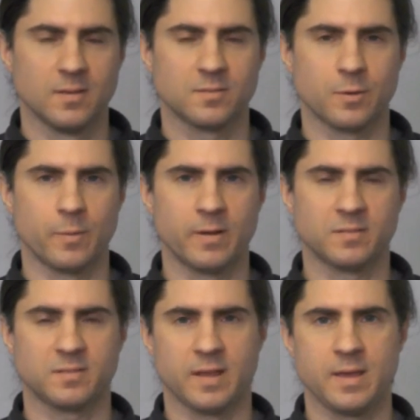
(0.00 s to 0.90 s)
So we want to
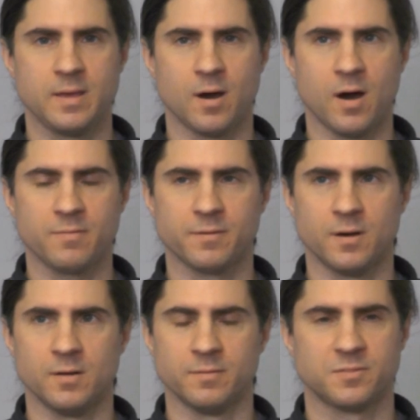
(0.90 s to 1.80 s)
stay off
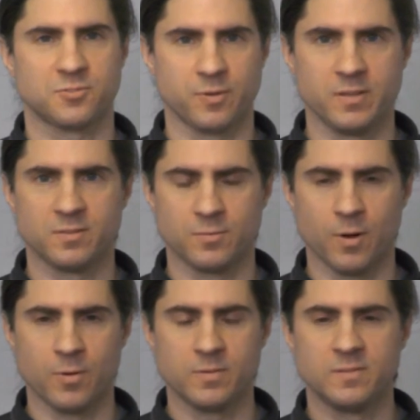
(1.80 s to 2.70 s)
of streets and
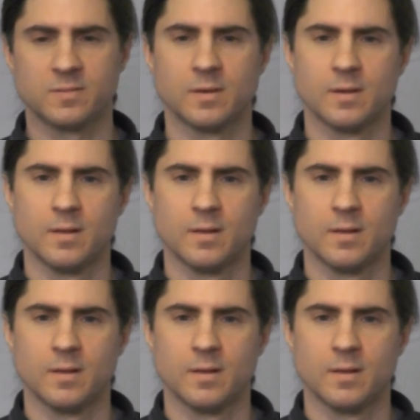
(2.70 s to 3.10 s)
roads.